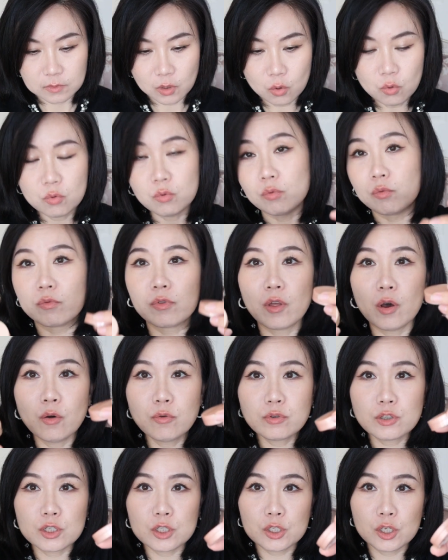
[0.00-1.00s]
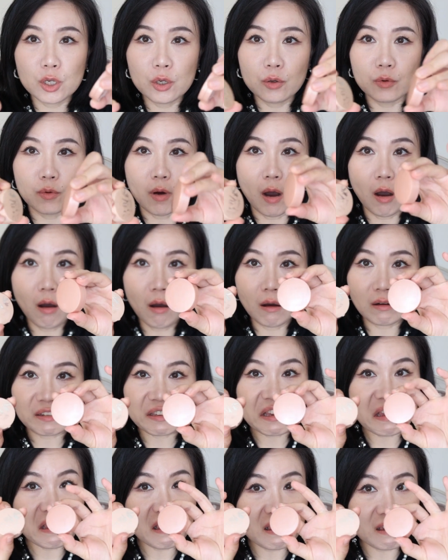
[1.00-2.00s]
Oh, those two are
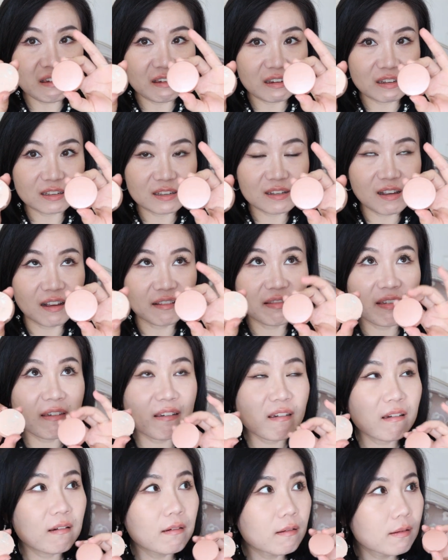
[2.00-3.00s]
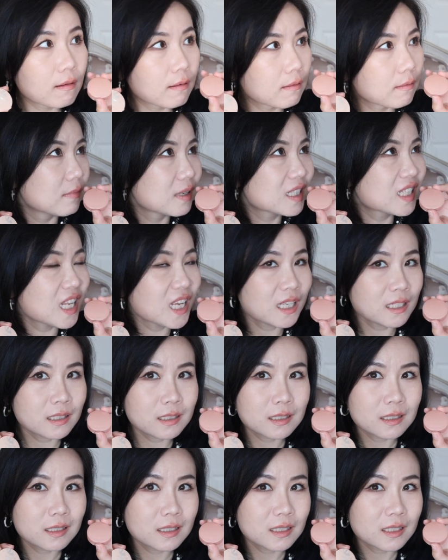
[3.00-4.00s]
years, I think.
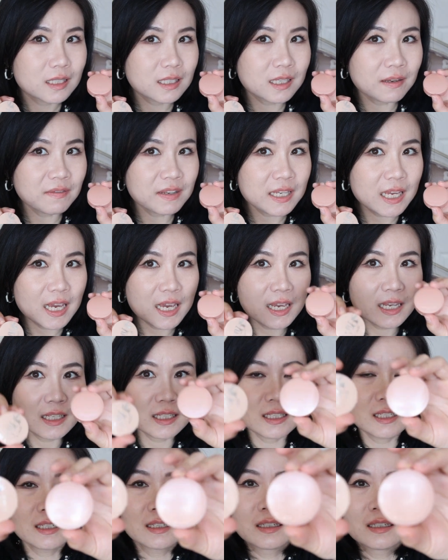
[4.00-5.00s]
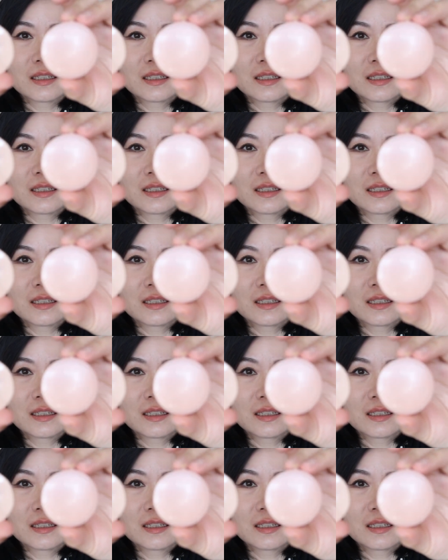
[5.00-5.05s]
6-7 years.